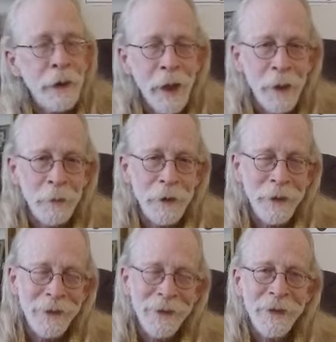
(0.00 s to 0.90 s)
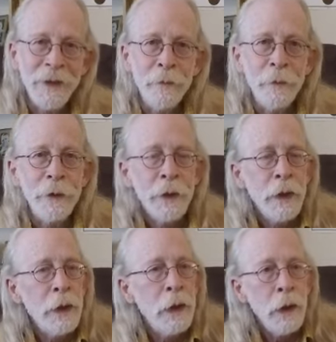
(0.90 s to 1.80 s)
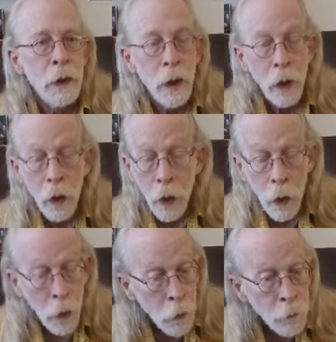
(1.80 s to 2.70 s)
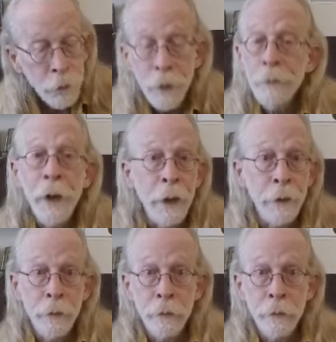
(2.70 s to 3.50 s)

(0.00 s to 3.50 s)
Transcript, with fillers: times, it seems, all from men